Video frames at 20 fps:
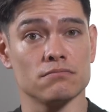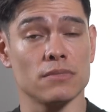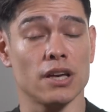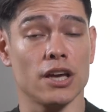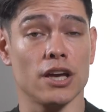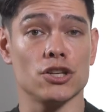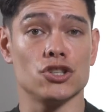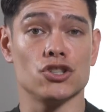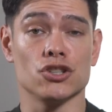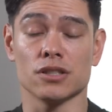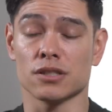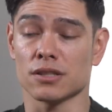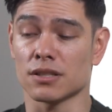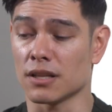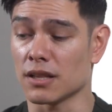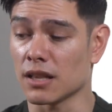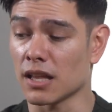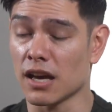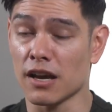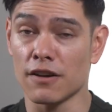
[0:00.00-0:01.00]
Aging is a
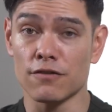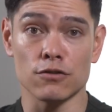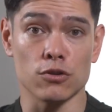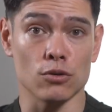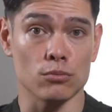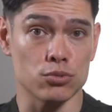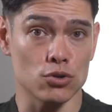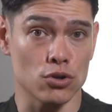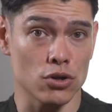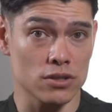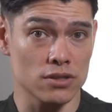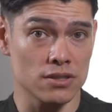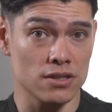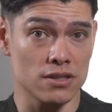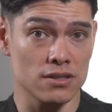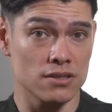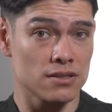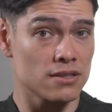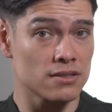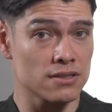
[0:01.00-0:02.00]
lifelong process.